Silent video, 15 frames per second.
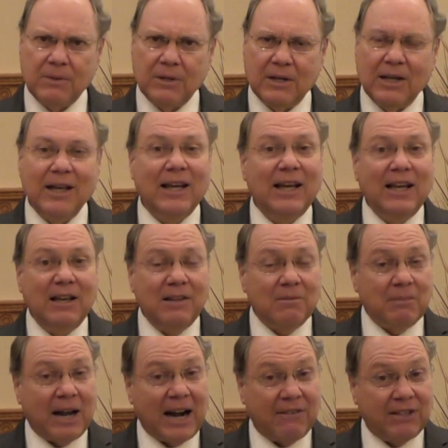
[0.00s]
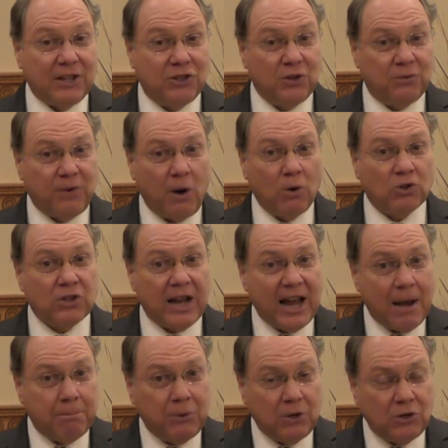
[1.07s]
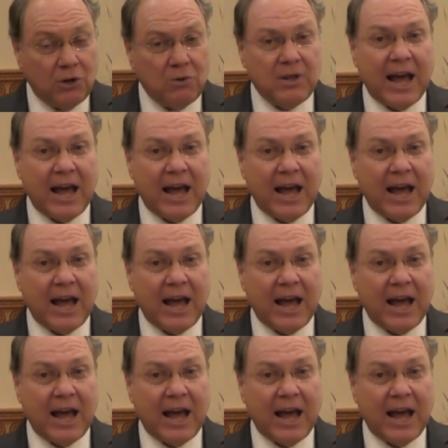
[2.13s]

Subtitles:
You might have to get your folks to help you do